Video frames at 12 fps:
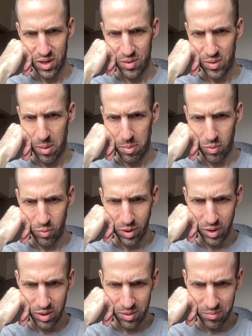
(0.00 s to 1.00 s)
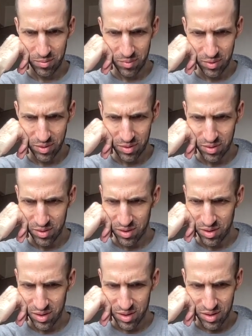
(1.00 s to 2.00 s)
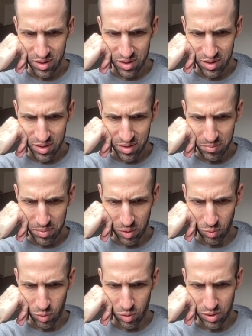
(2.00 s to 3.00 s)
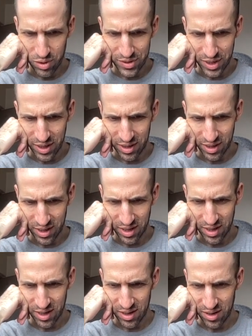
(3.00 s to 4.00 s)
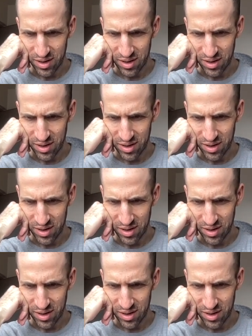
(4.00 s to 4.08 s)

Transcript: Robert Williams, Bill Ward, J.D. King.